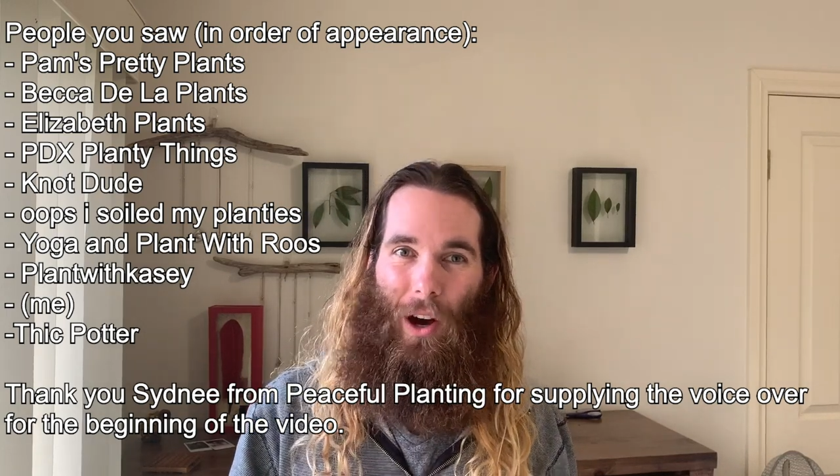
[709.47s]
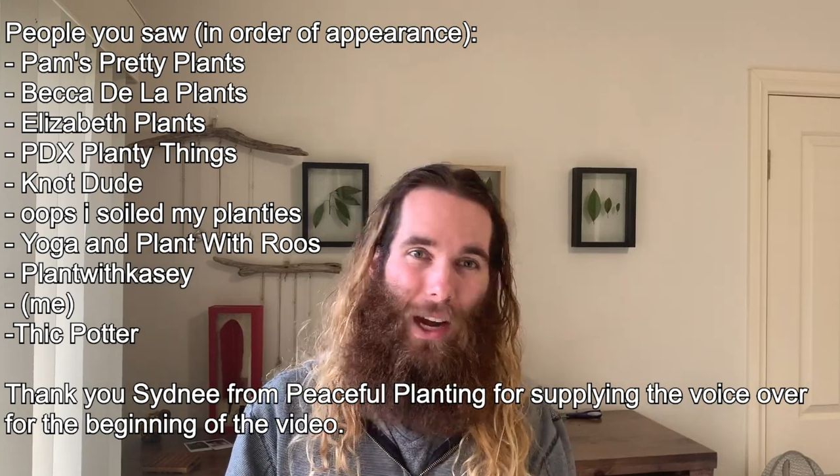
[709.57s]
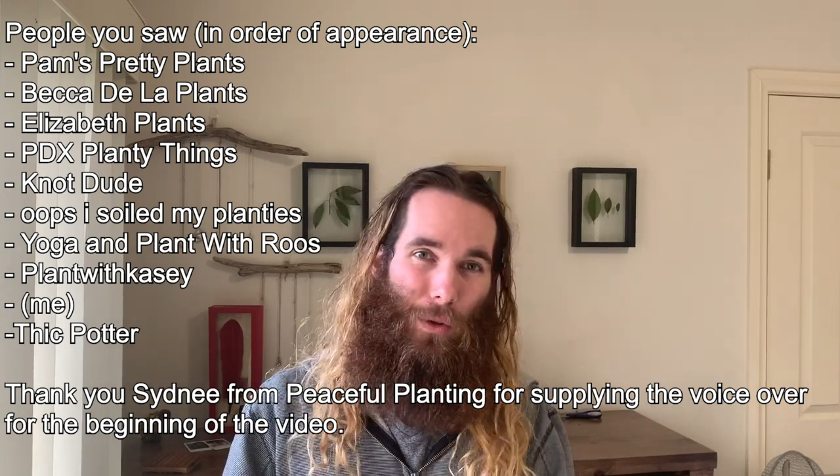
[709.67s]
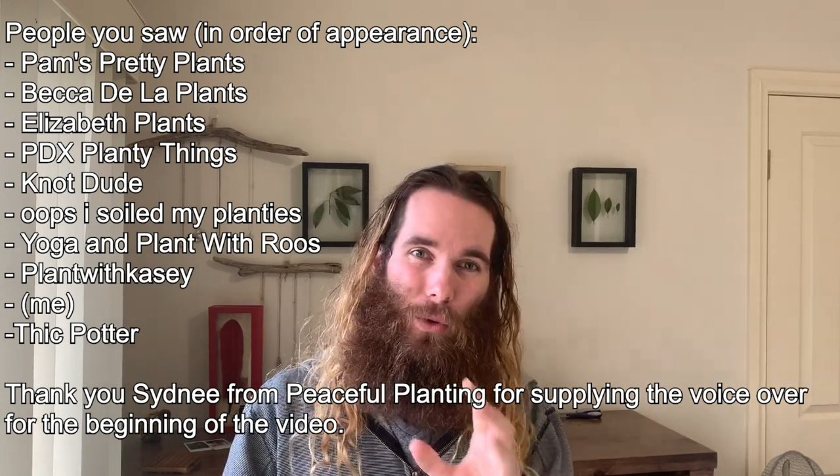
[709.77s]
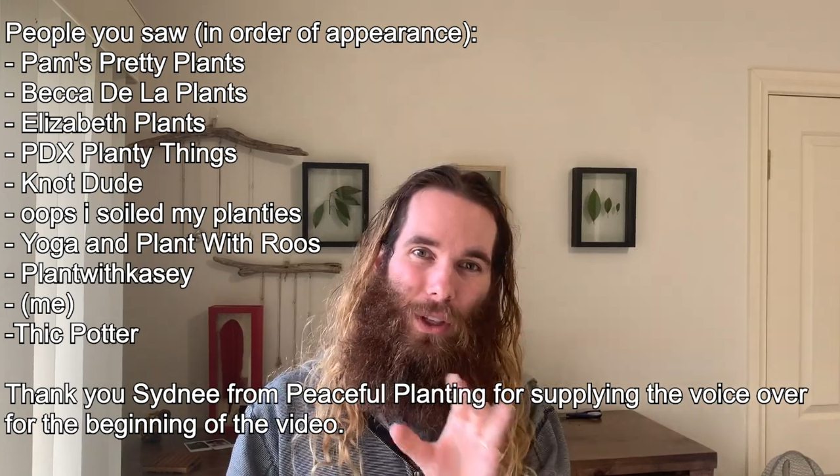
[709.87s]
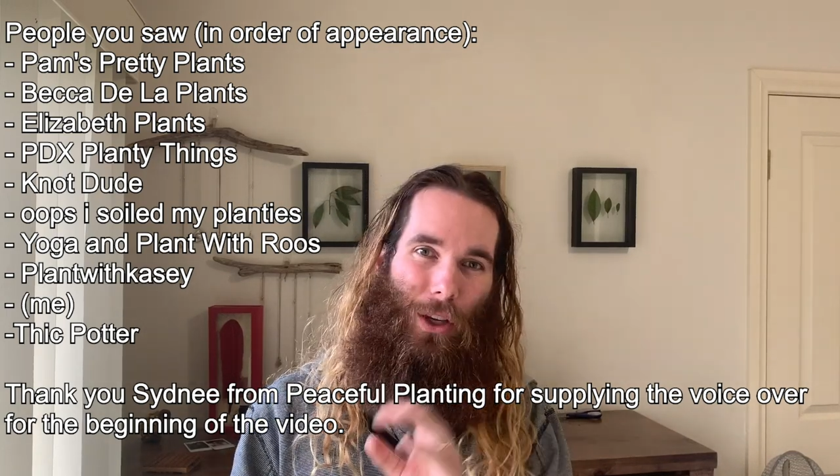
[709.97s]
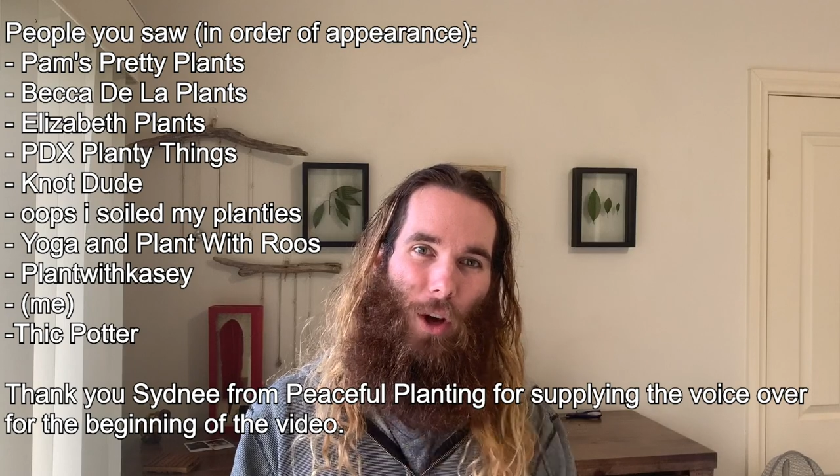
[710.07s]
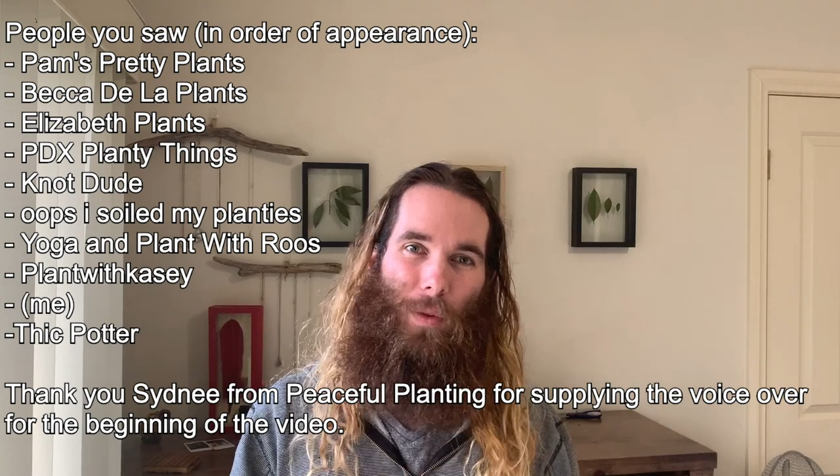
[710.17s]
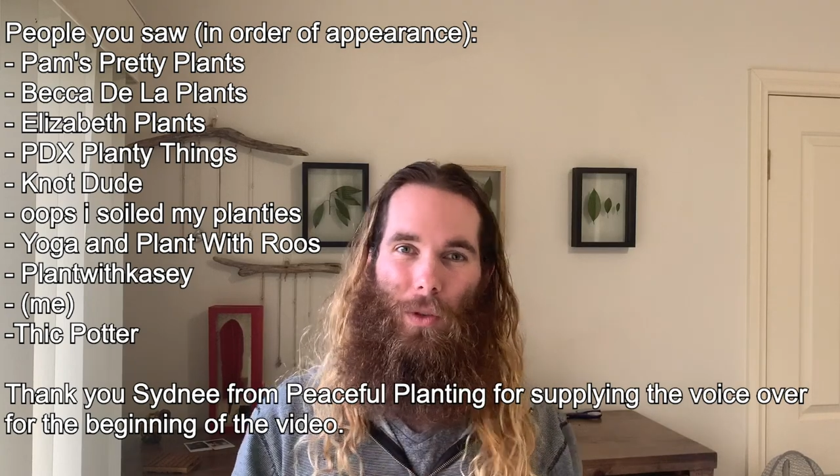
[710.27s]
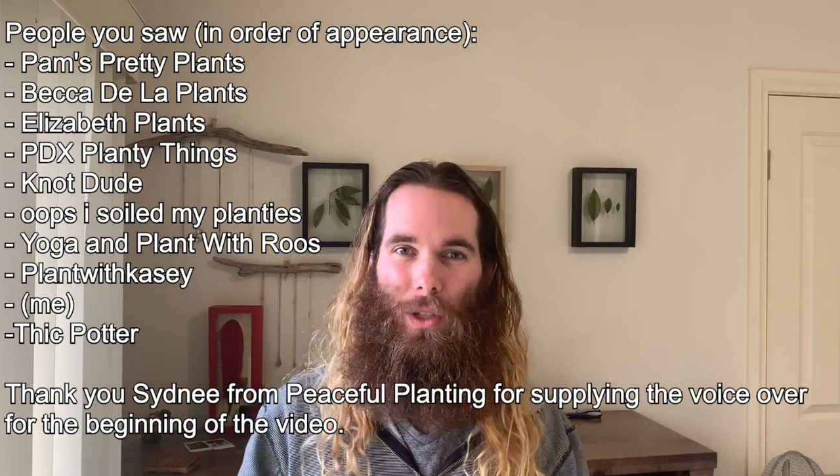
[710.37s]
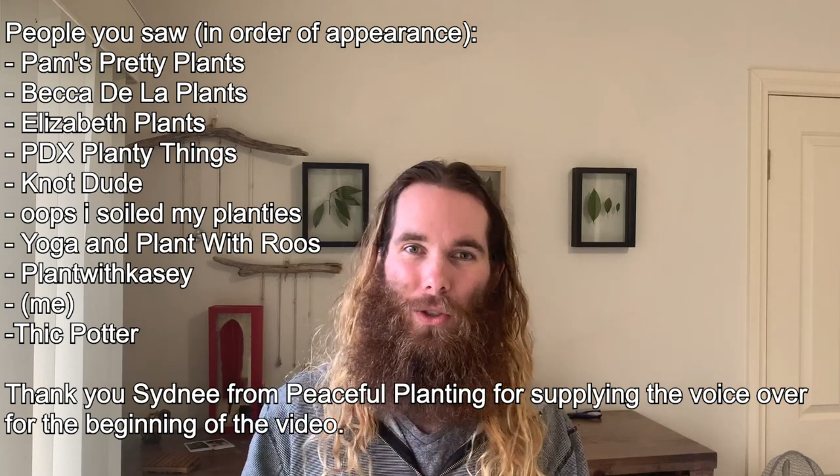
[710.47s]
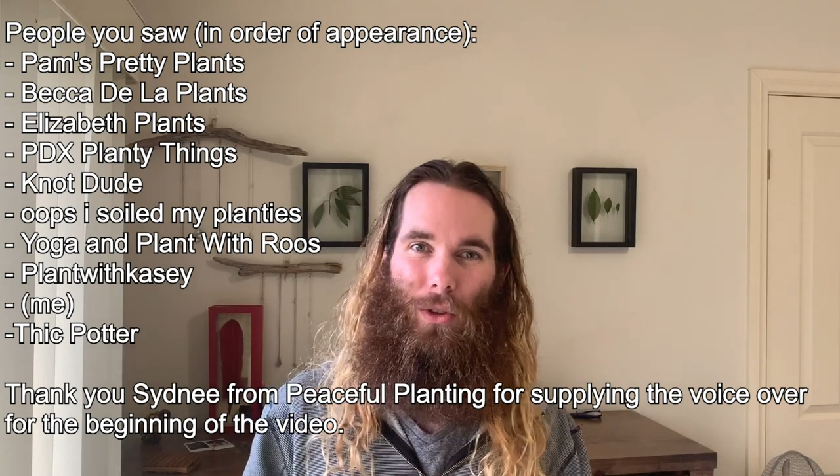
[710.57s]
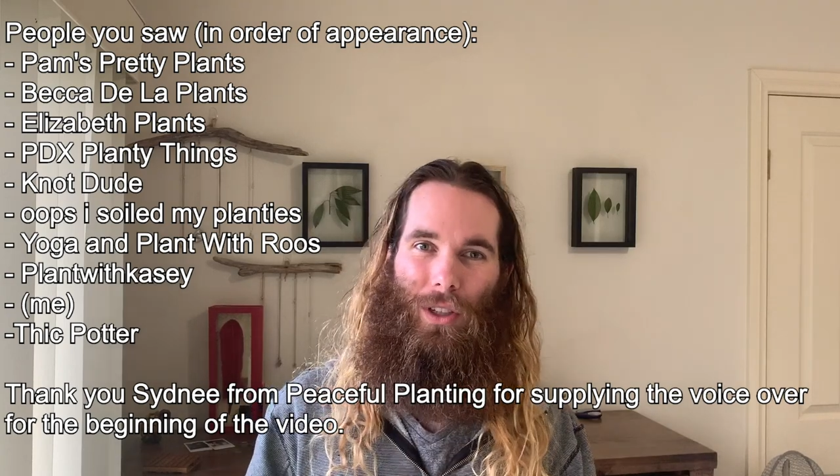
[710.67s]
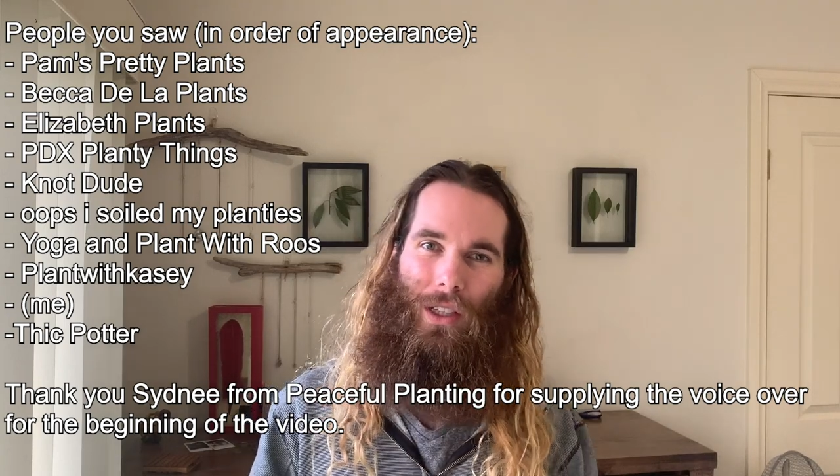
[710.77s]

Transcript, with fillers: I really hope that you enjoyed it.